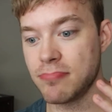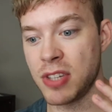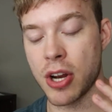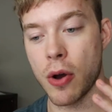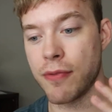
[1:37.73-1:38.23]

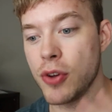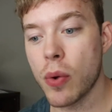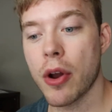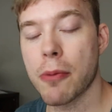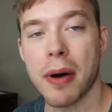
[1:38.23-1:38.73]
a few
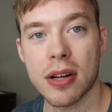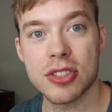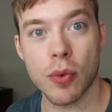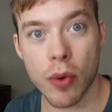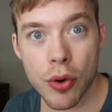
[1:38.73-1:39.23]

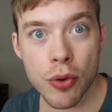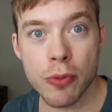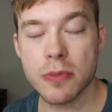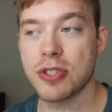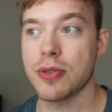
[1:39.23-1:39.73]
$100 a
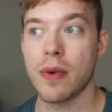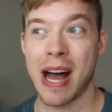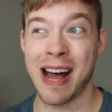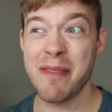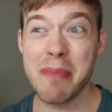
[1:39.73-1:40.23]
room to,
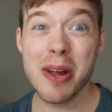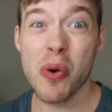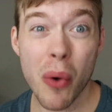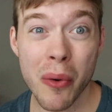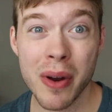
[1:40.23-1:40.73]
I've
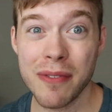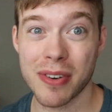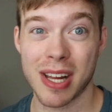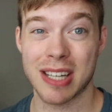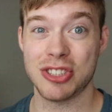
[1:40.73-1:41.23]
been quoted
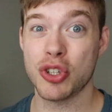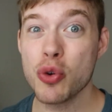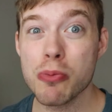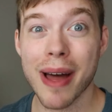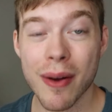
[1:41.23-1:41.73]
for like a
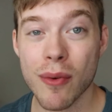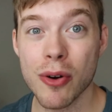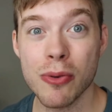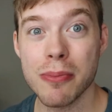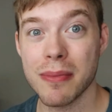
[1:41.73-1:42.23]

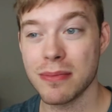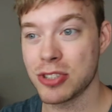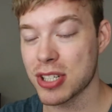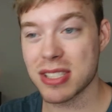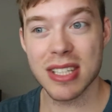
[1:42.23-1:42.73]

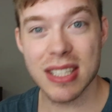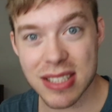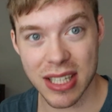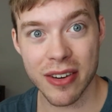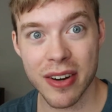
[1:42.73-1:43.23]
2-bedroom, just the
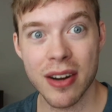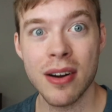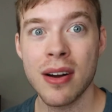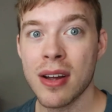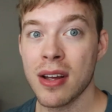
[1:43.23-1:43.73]

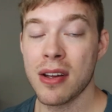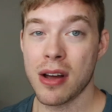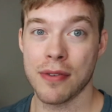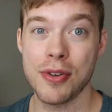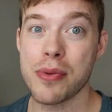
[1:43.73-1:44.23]
interior,
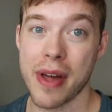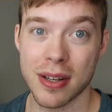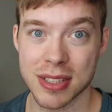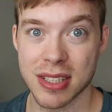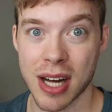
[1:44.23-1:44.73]
a few
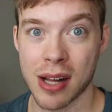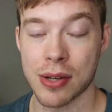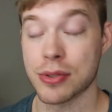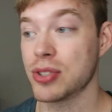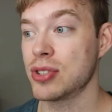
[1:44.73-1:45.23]

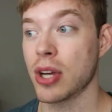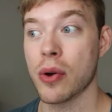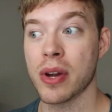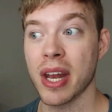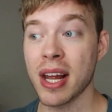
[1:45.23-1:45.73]
$1,000s.
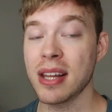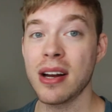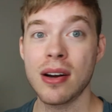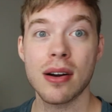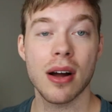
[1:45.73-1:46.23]
So getting in
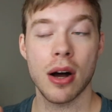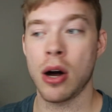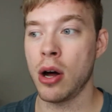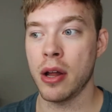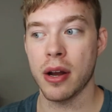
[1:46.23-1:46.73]
there
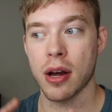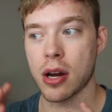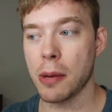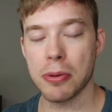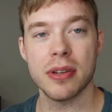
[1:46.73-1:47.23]
on a
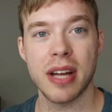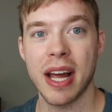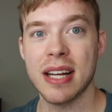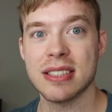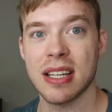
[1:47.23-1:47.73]
couple of
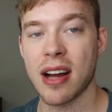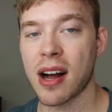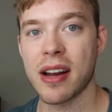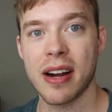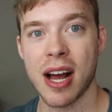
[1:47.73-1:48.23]
days and
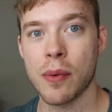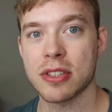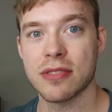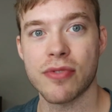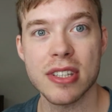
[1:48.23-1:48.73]
knocking it out
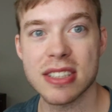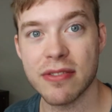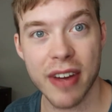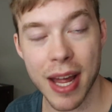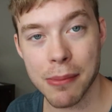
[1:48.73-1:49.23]
with some friends
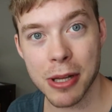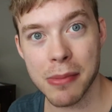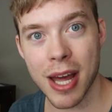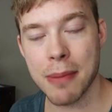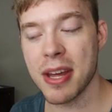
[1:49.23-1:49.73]
and family
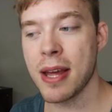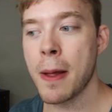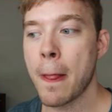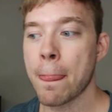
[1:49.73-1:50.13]
maybe